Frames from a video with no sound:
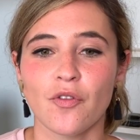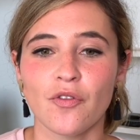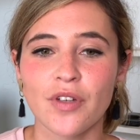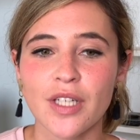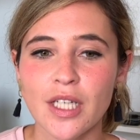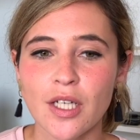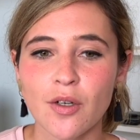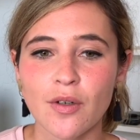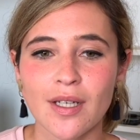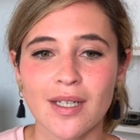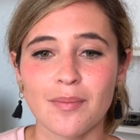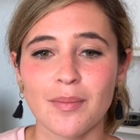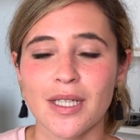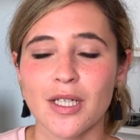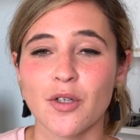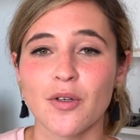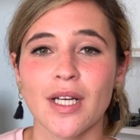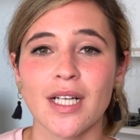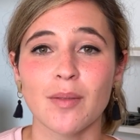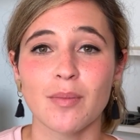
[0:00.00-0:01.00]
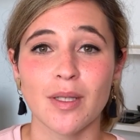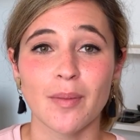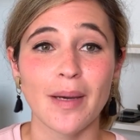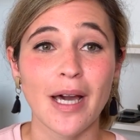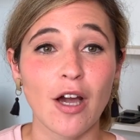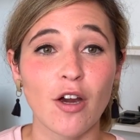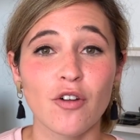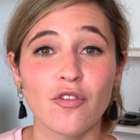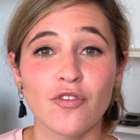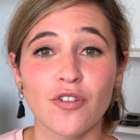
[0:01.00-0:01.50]
Video can be incredibly
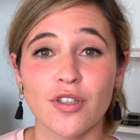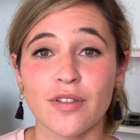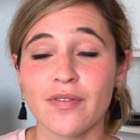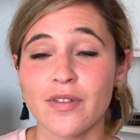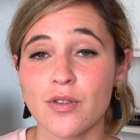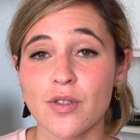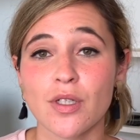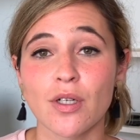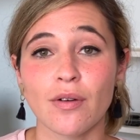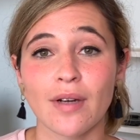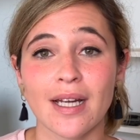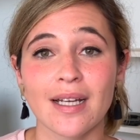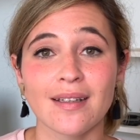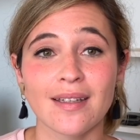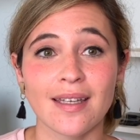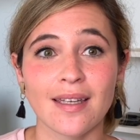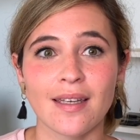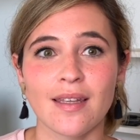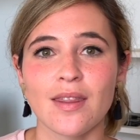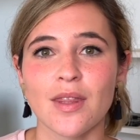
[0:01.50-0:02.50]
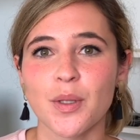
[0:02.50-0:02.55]
powerful if used correctly.